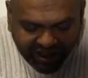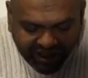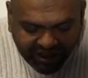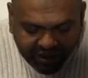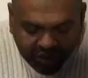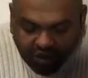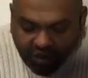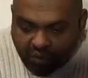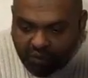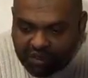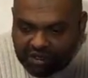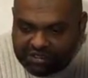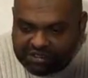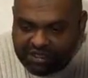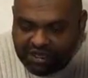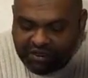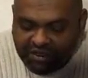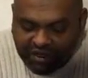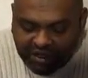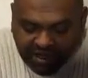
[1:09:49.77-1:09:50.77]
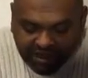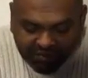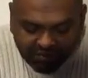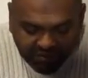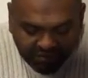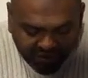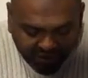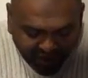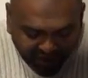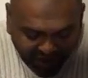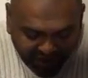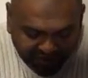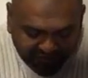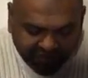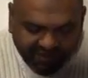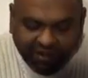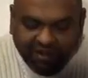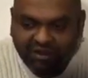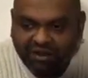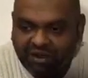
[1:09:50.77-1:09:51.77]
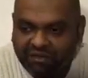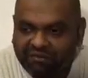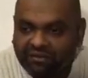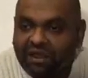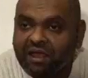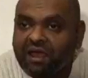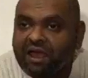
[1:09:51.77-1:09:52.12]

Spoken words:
You don't want to say your name? Alright, fair enough.